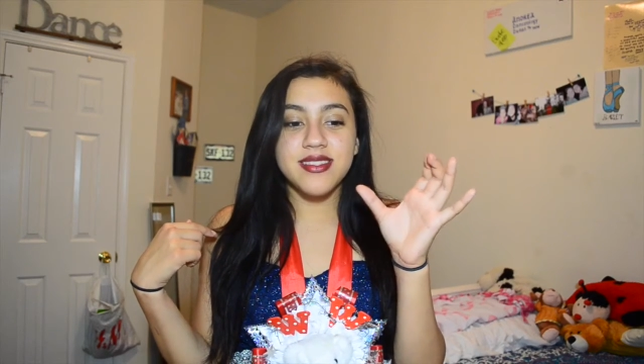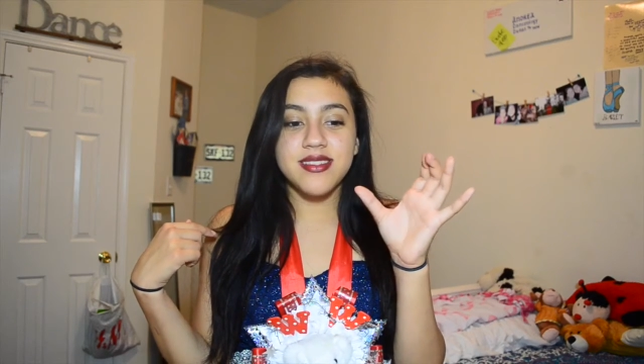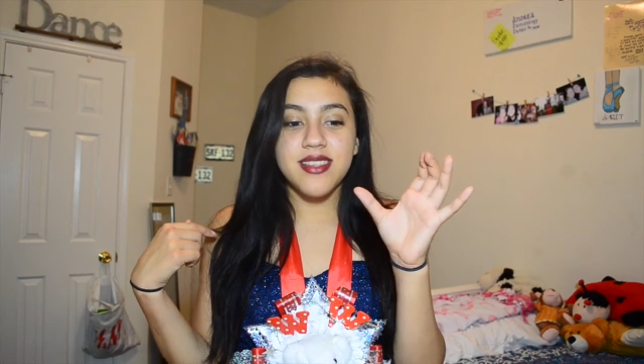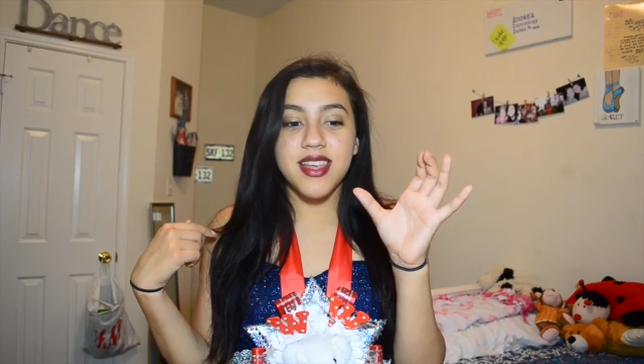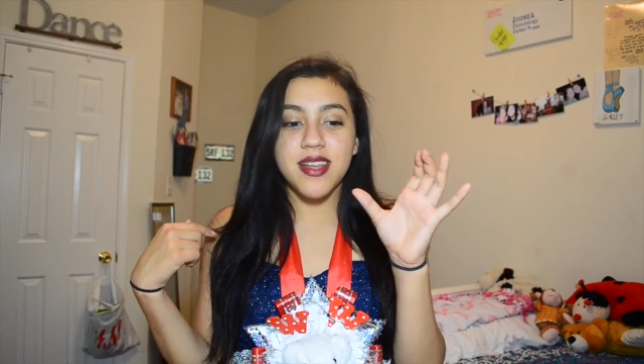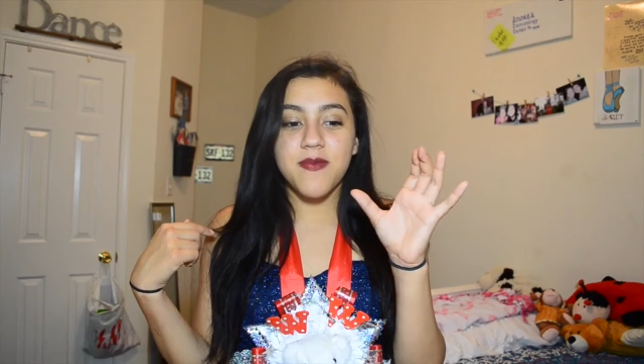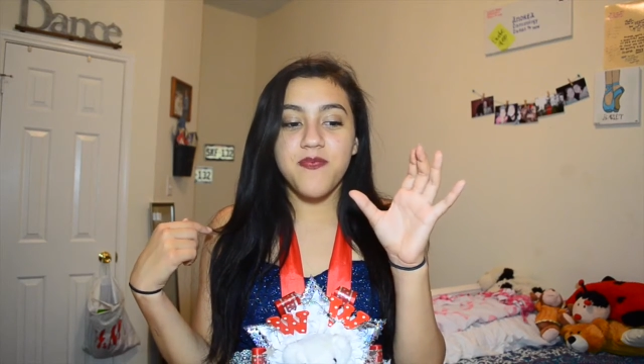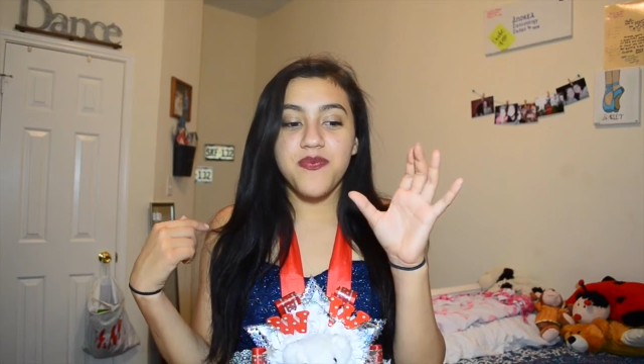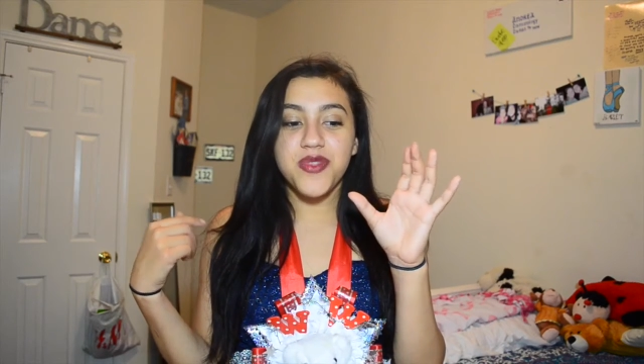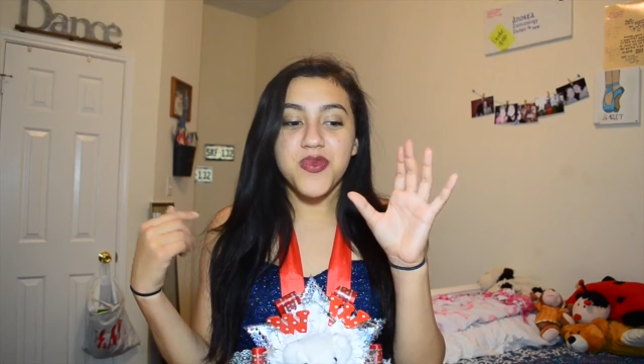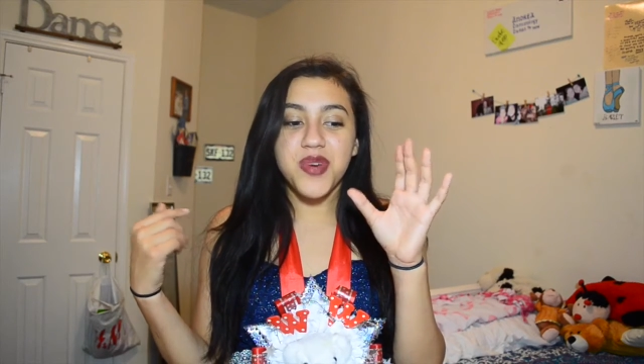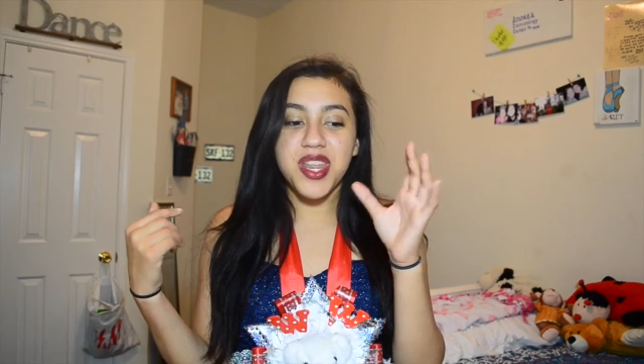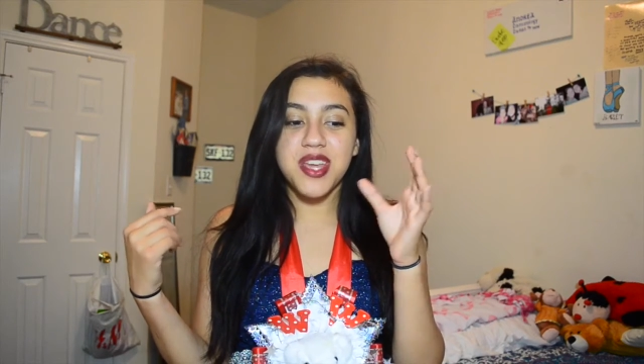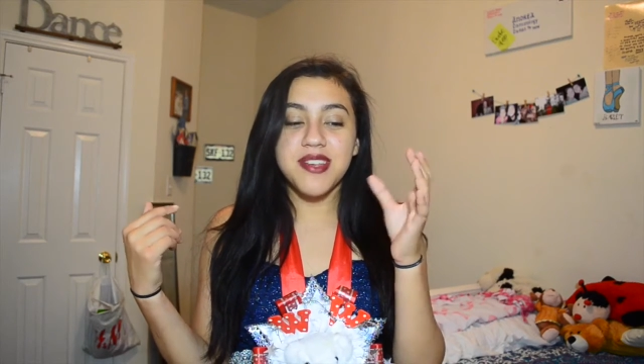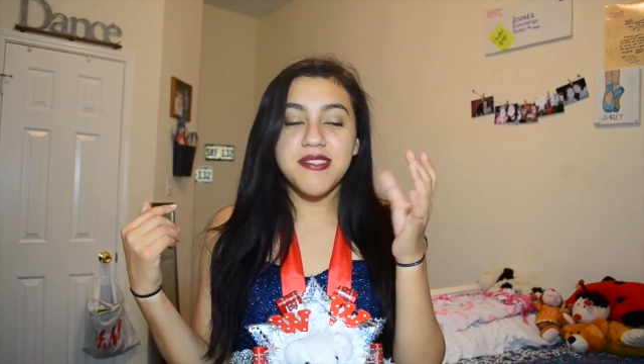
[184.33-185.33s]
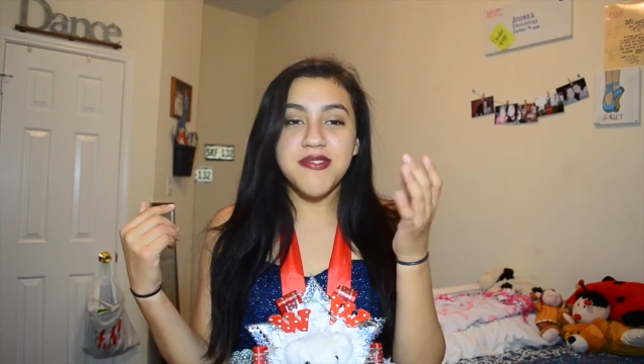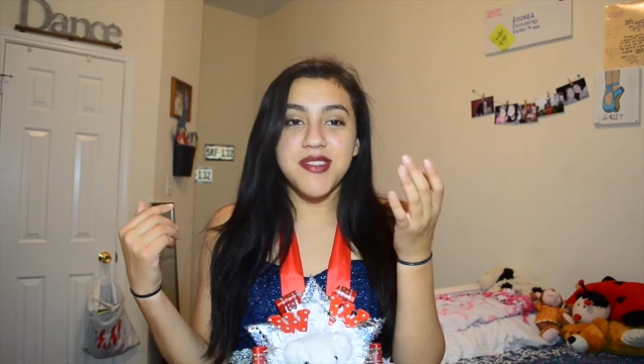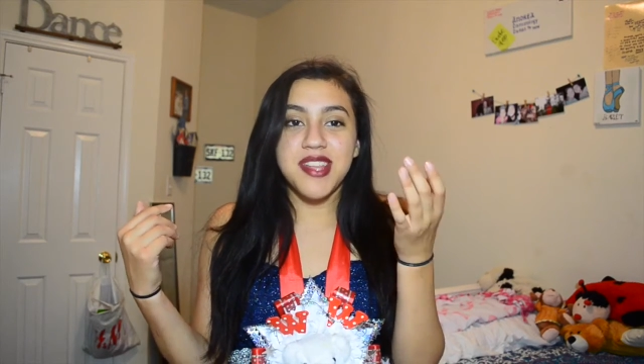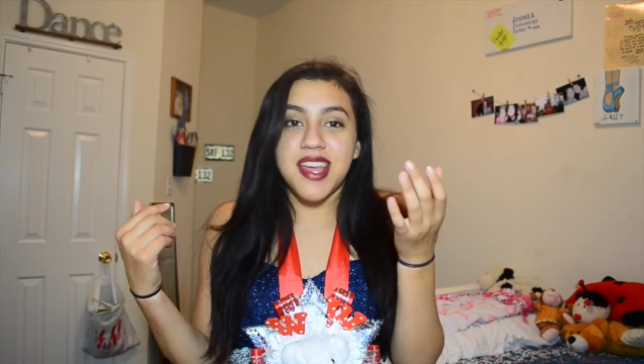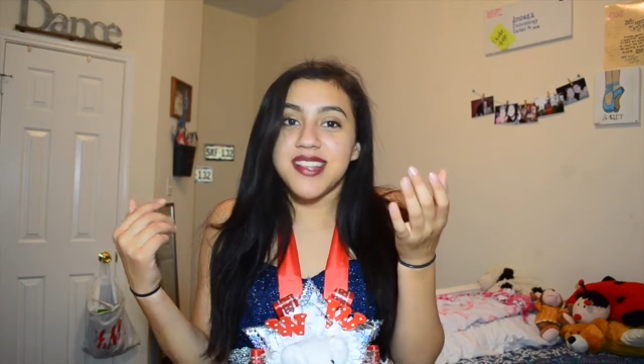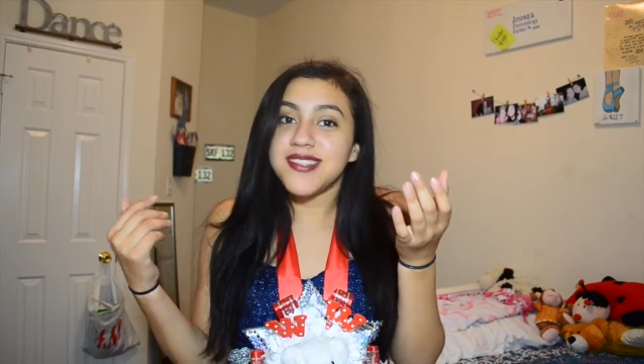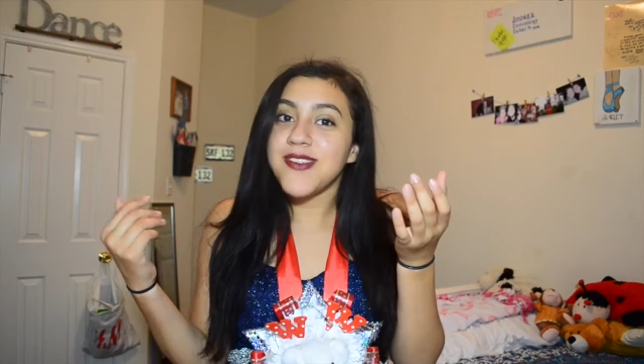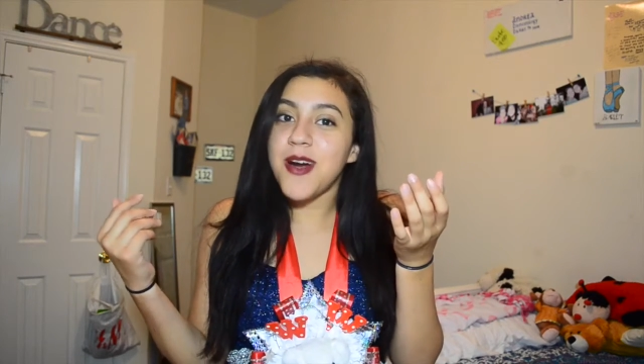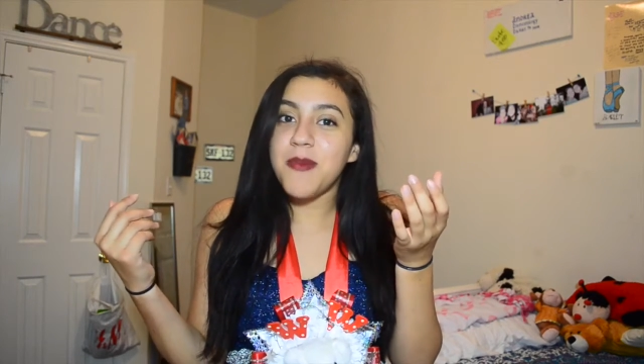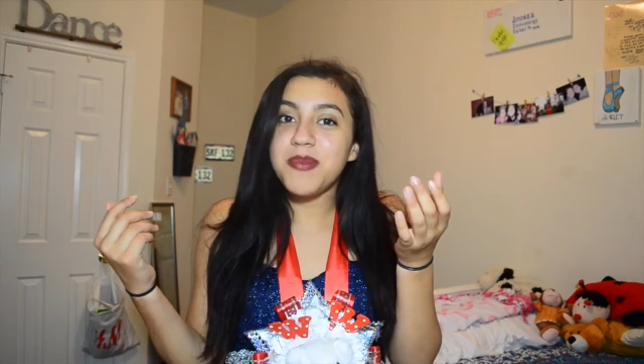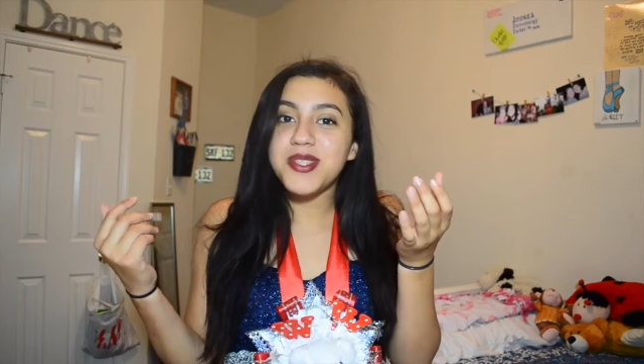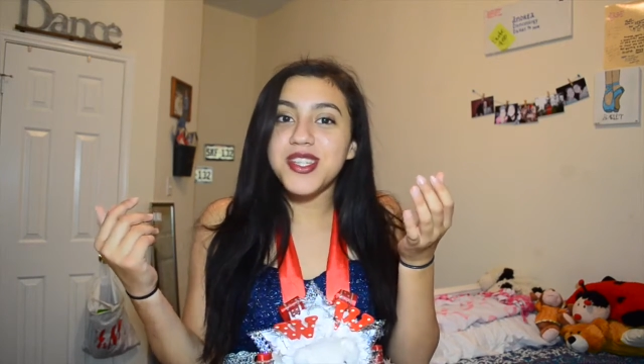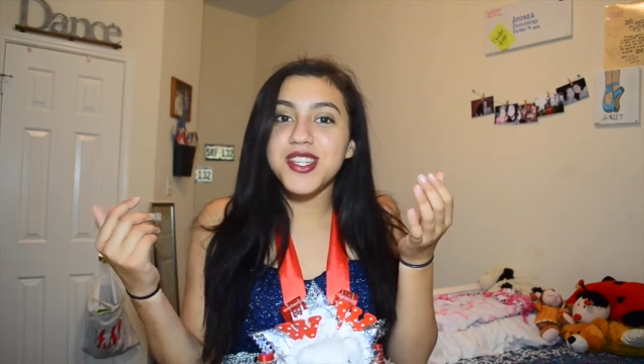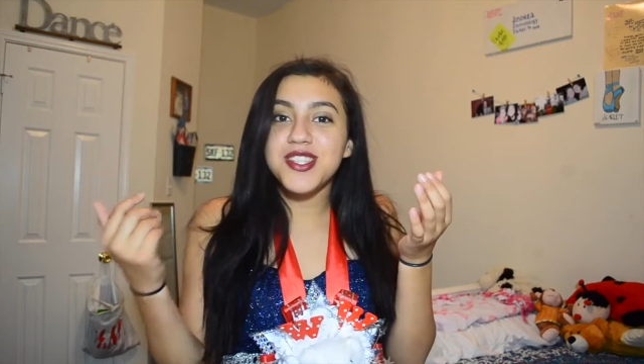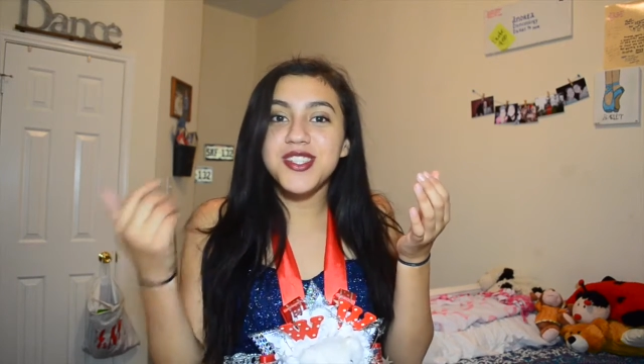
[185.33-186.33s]
like what I use for dance
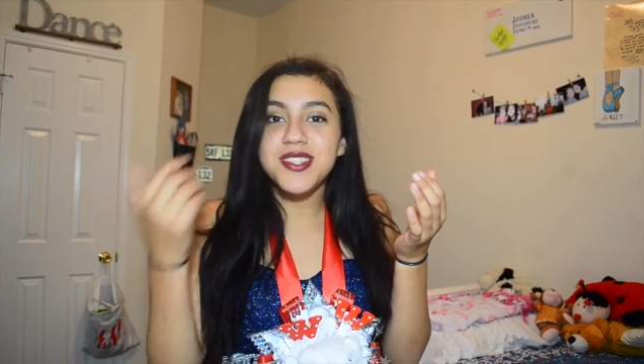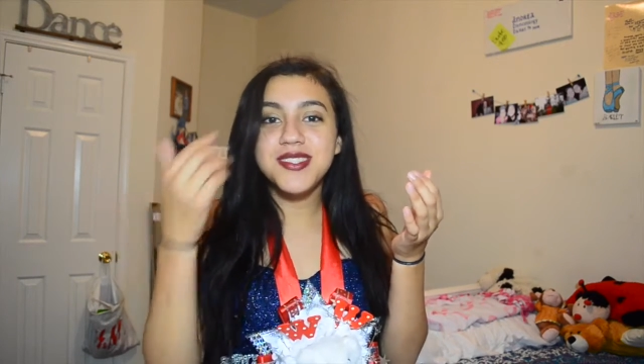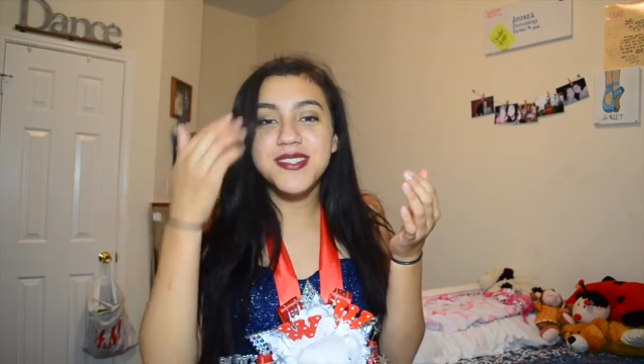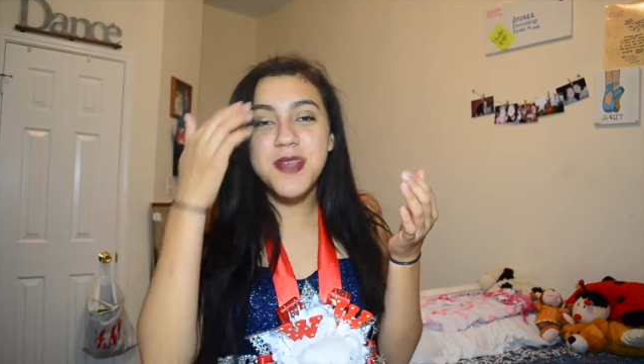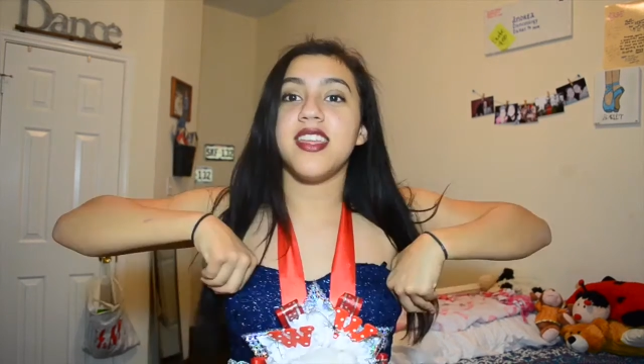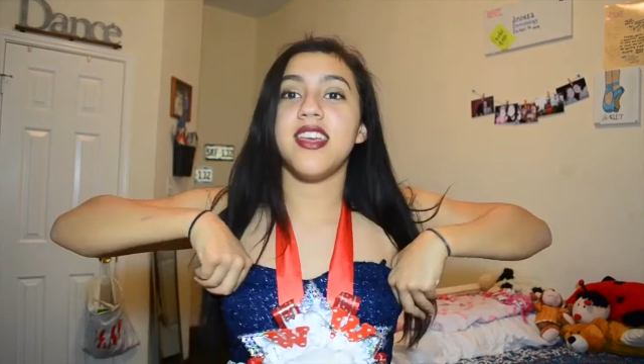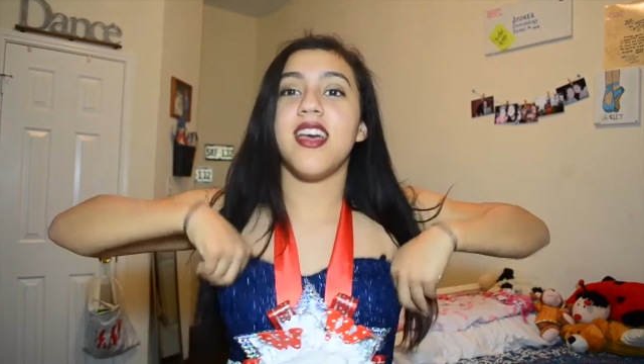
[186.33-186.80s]
competitions.